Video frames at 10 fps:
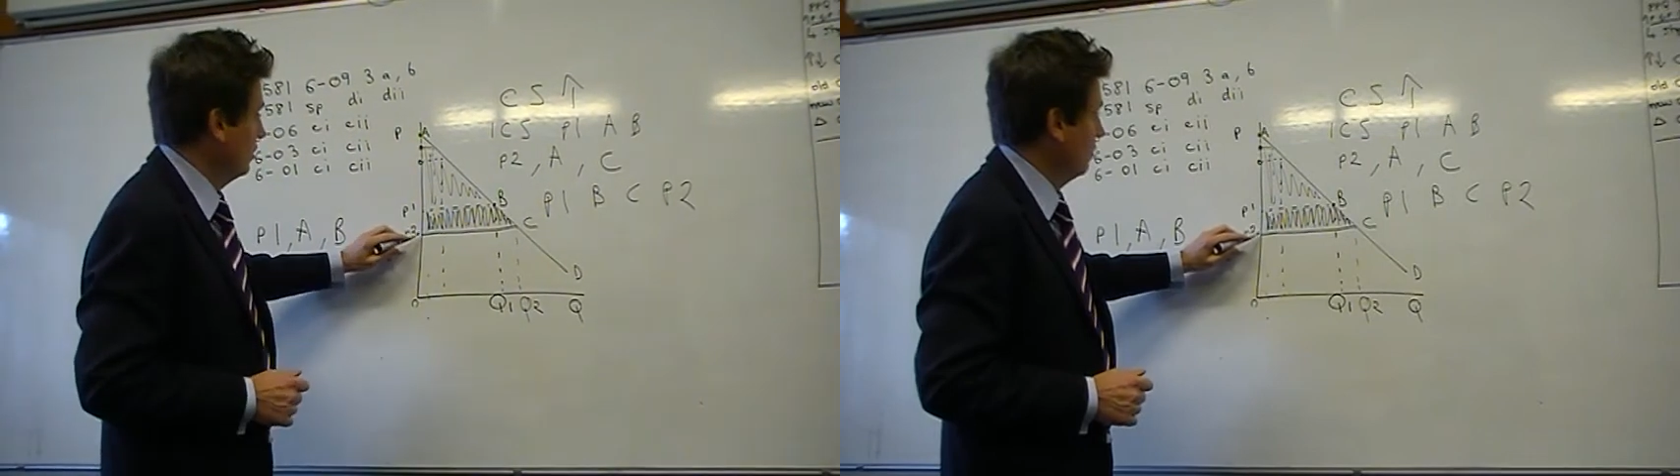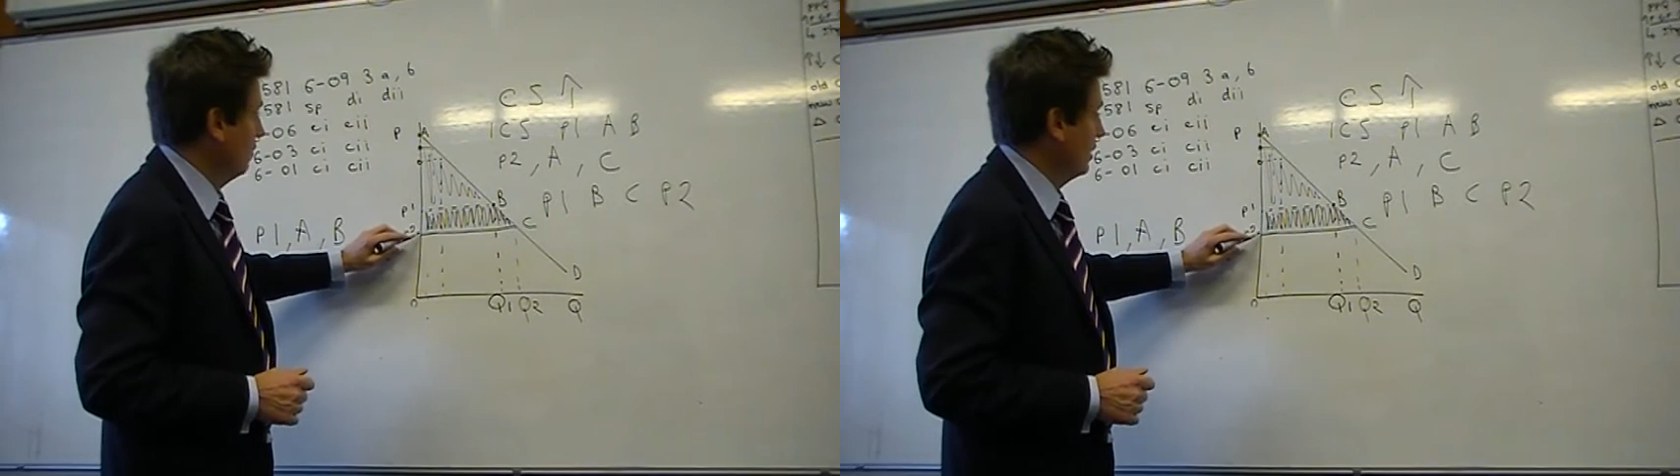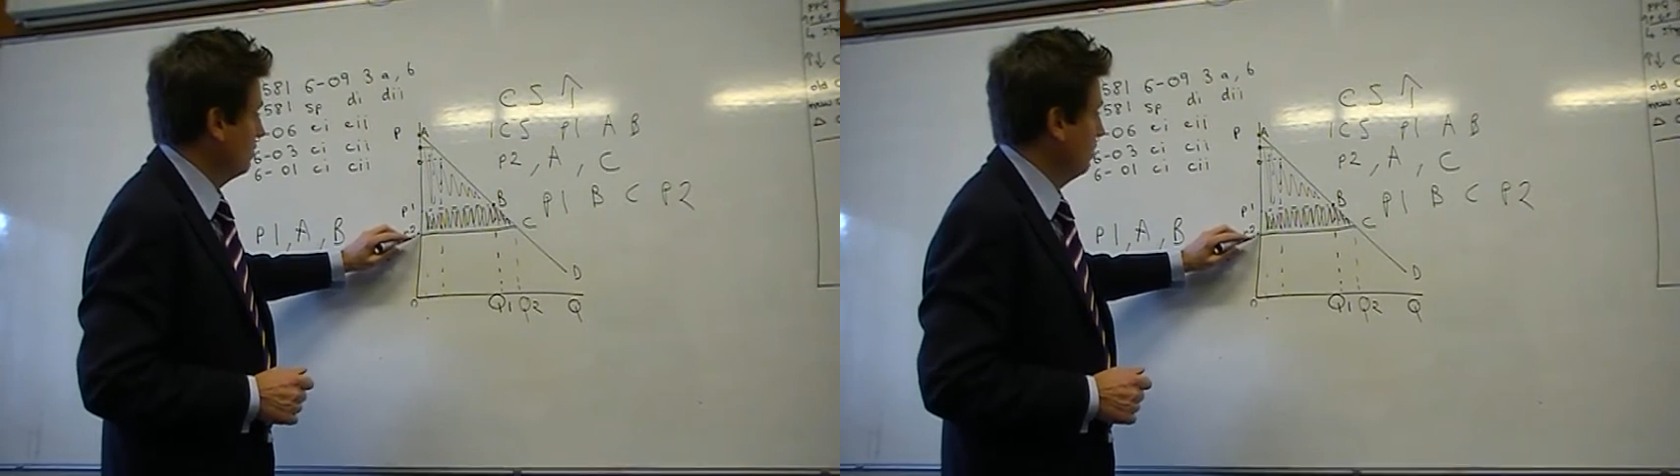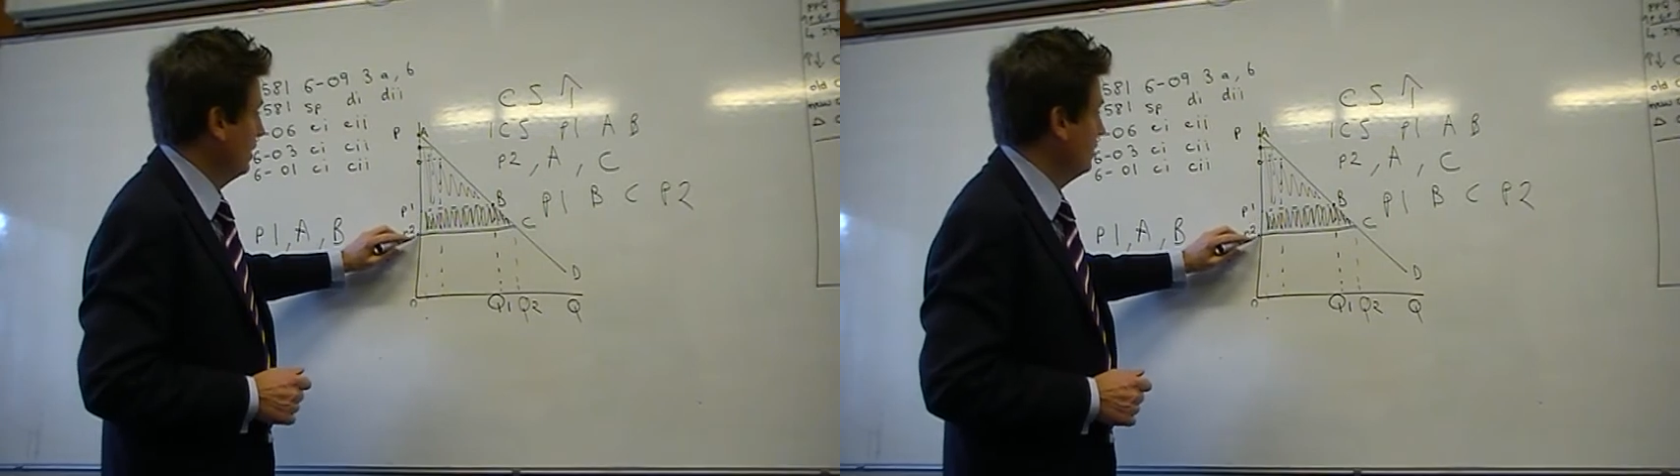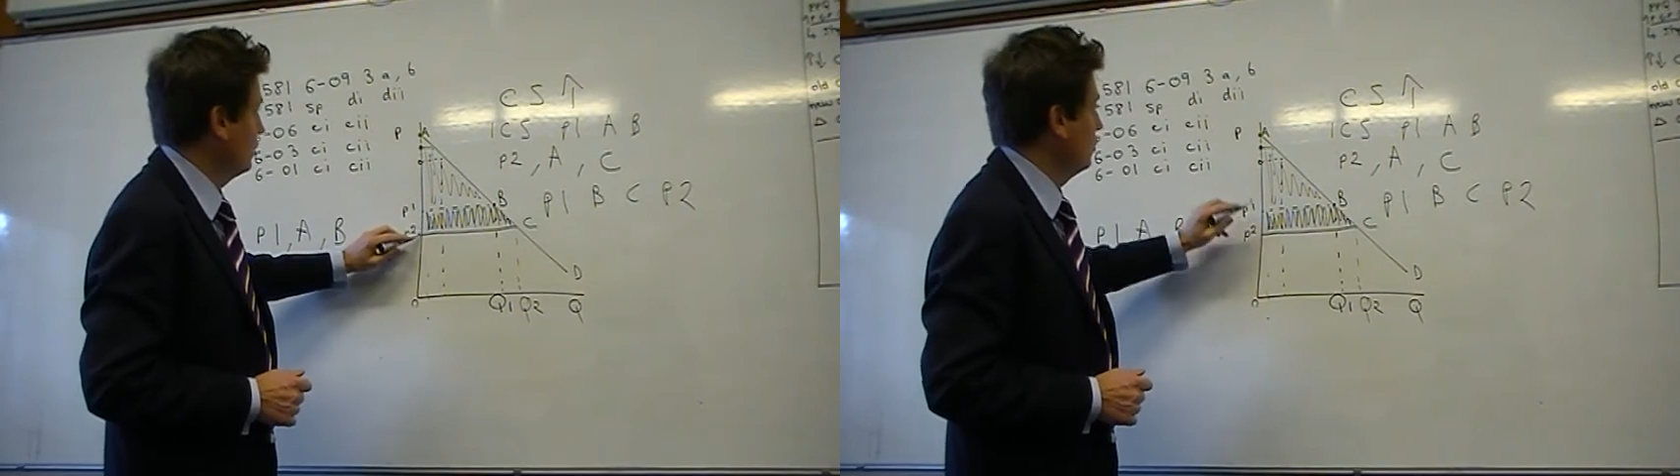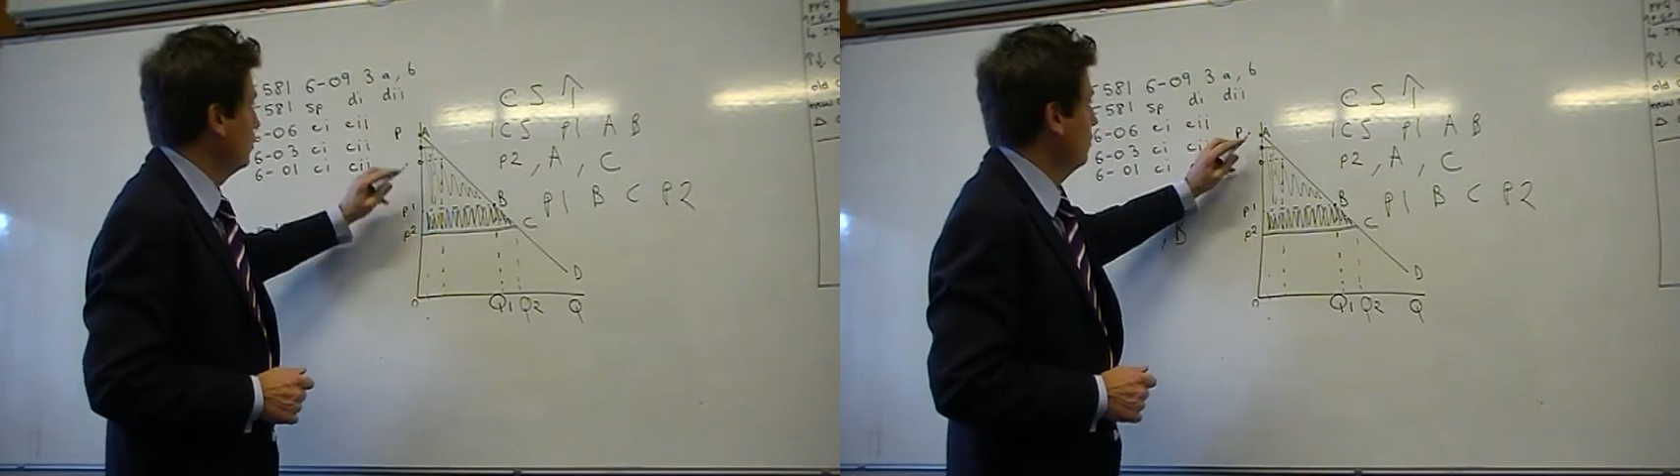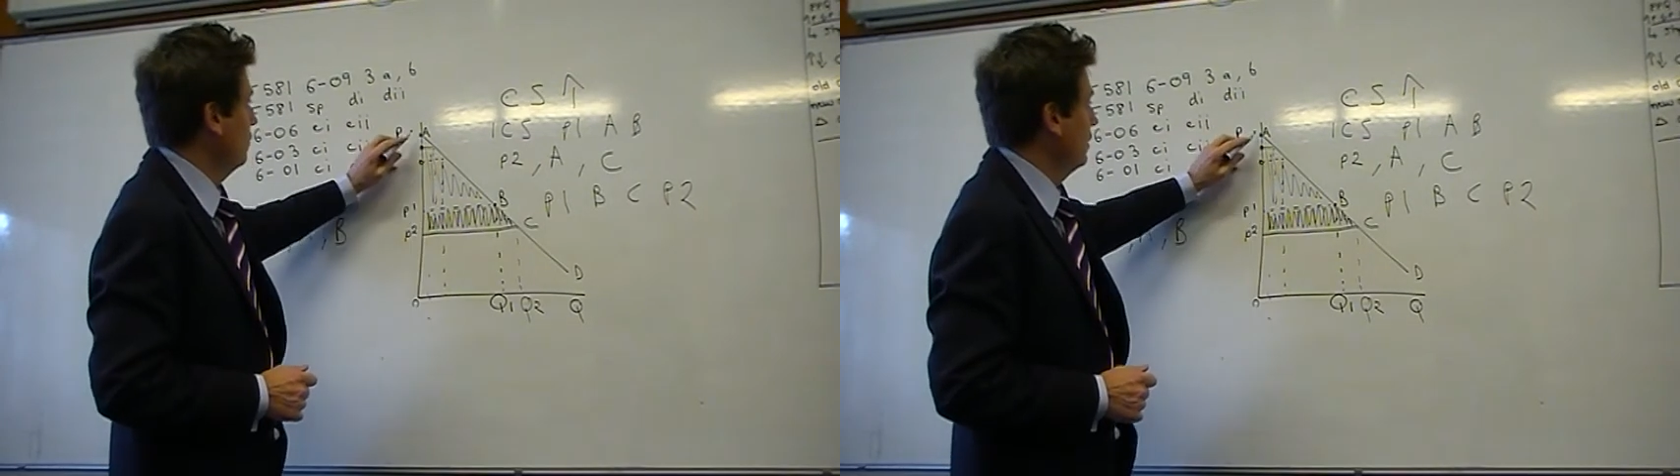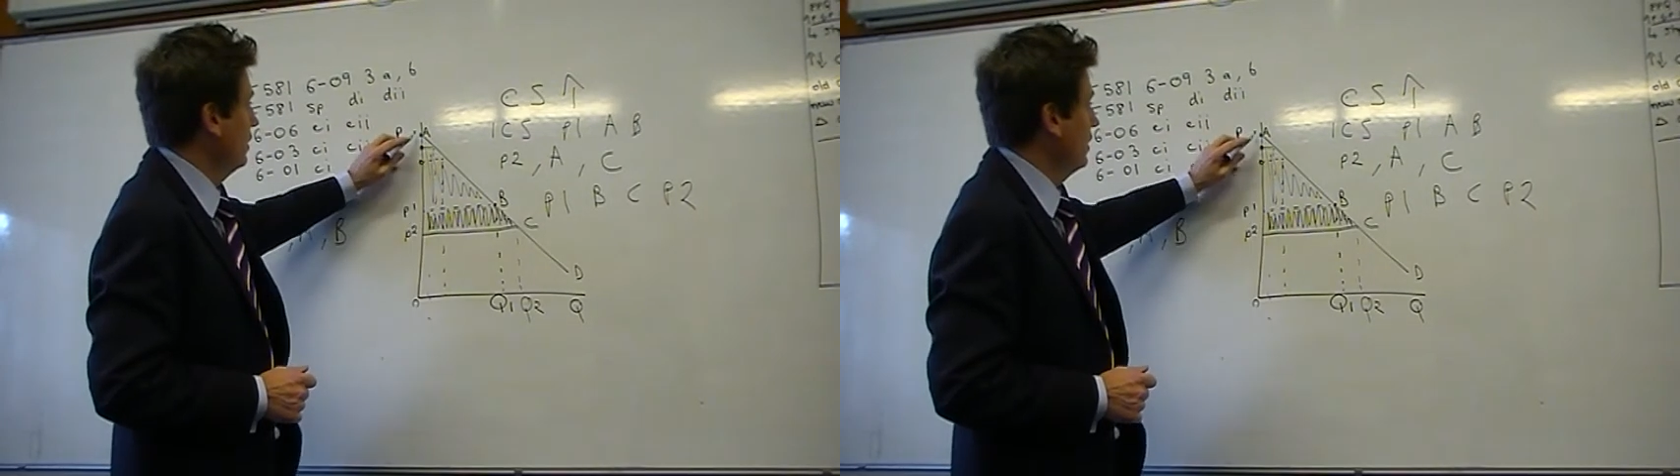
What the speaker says: Well, that's P2,